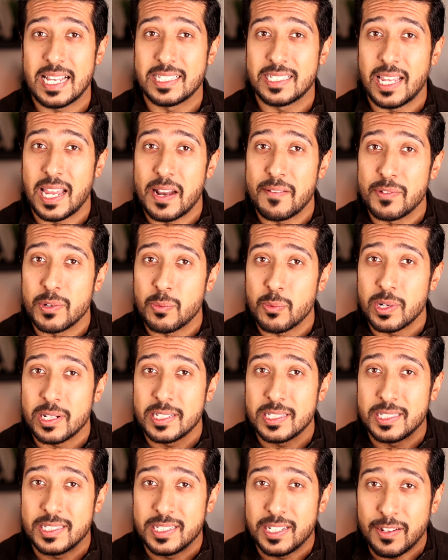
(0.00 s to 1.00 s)
as everyone
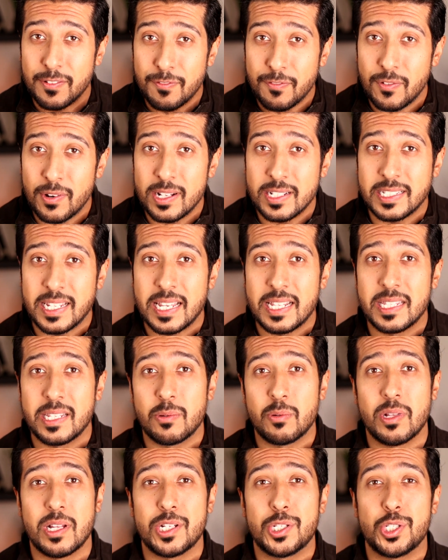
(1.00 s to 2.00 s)
is different and
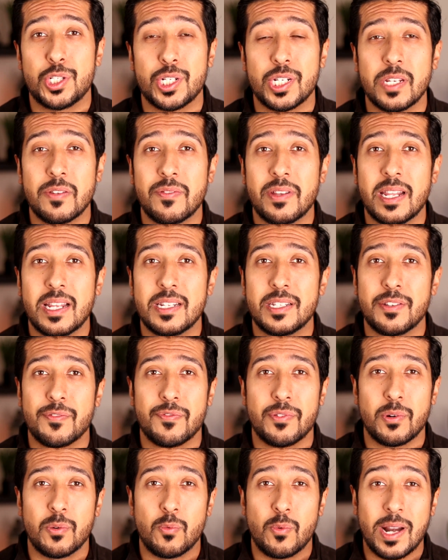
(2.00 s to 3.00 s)
they will achieve it at
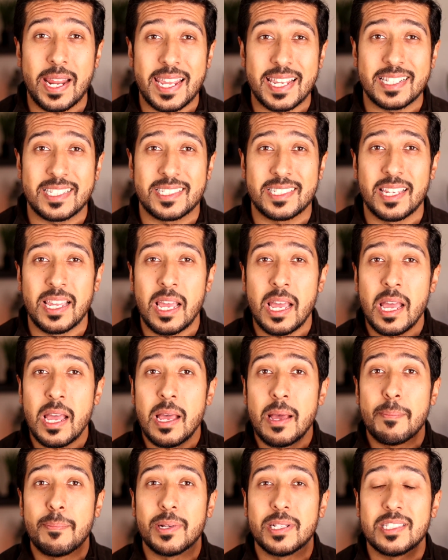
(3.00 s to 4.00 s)
different rates.
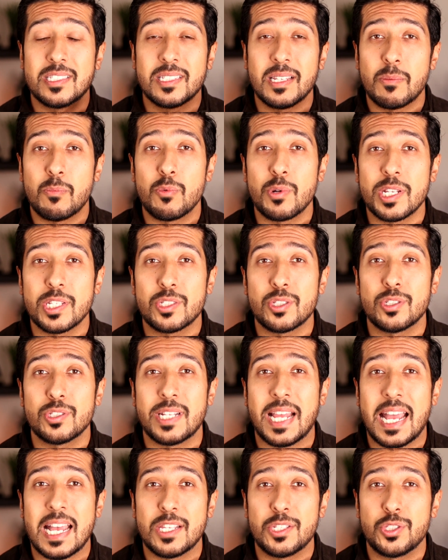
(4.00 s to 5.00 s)
But some
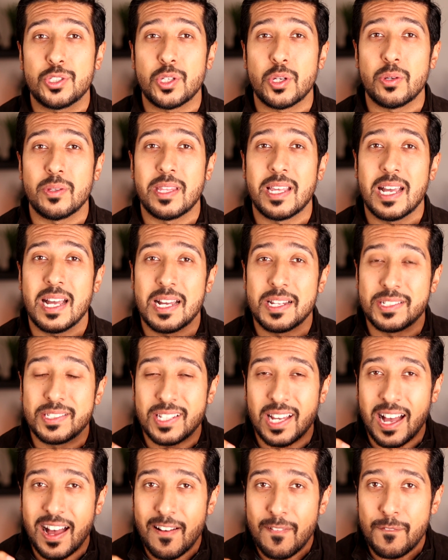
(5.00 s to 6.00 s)
research has shown that
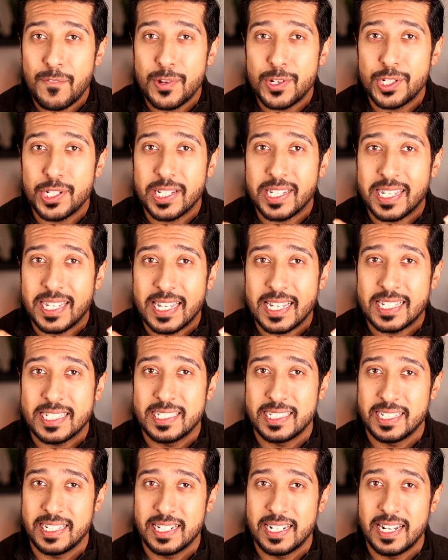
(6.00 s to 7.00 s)
autophagy
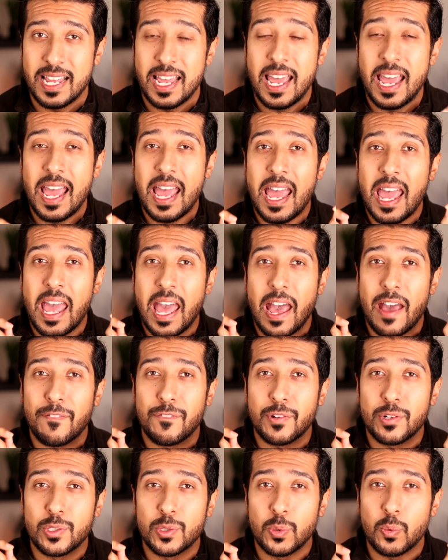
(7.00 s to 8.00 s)
kicks in
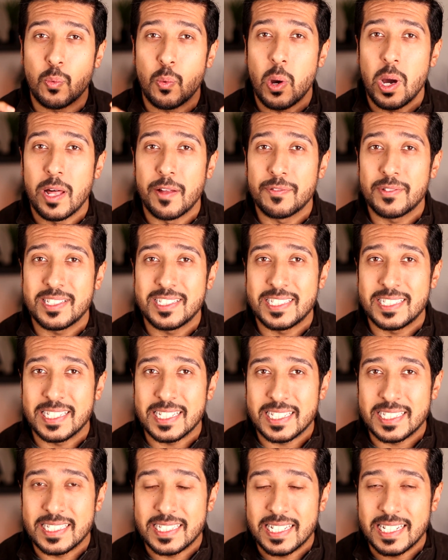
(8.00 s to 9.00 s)
after 12 to
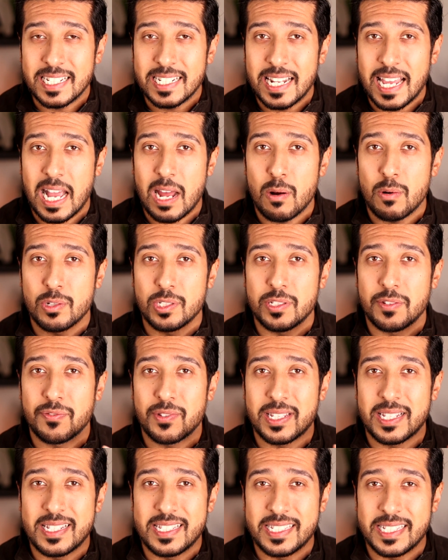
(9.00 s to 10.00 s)
16 hours
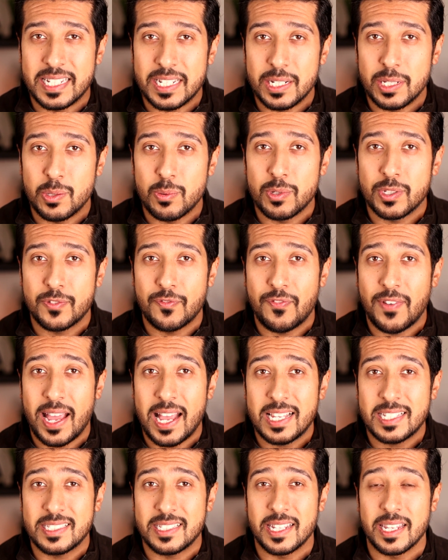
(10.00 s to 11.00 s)
of continuous
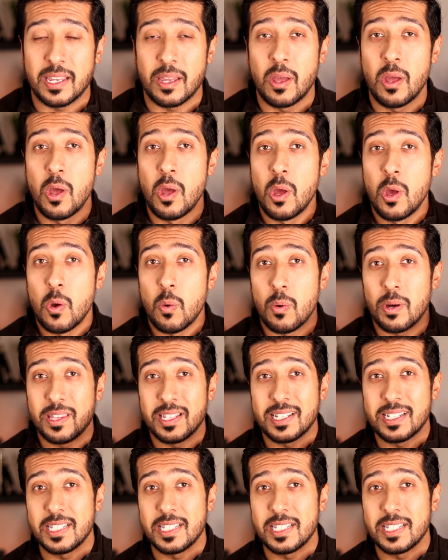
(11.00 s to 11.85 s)
fasting, while the